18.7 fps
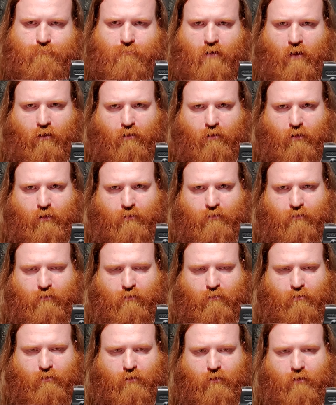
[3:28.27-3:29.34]
I liked it a
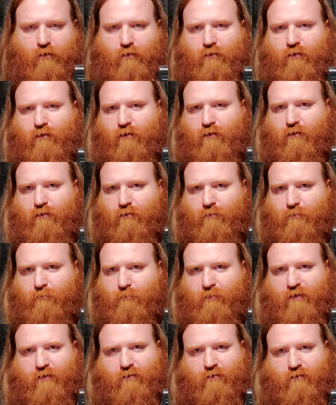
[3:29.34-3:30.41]
lot.
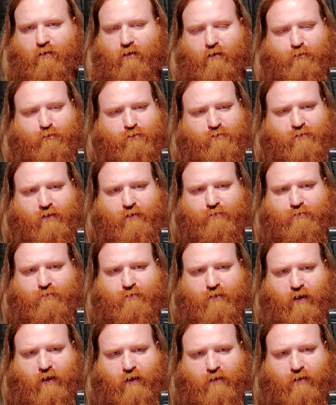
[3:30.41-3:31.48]
Battery life was
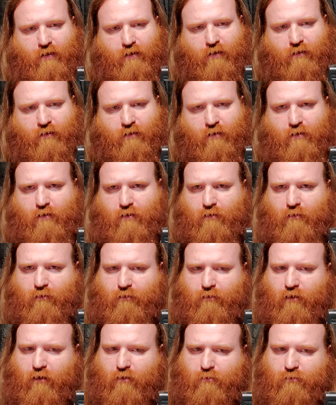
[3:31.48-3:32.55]
outstanding. The
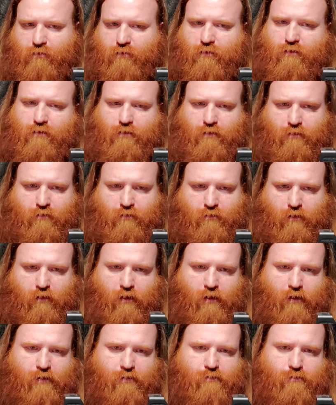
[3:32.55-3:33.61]
dot was clear. The
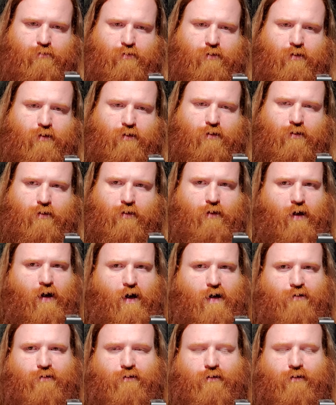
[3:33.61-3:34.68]
glass was clear.
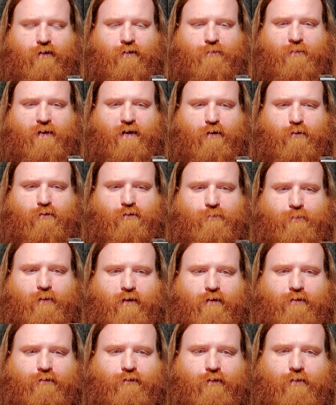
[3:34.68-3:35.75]
Everything about it was
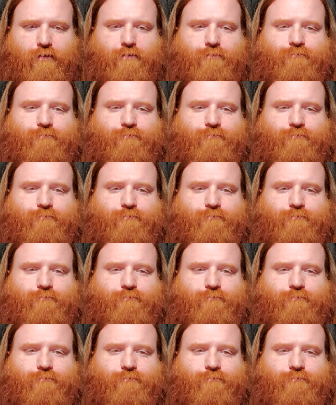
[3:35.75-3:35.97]
perfect.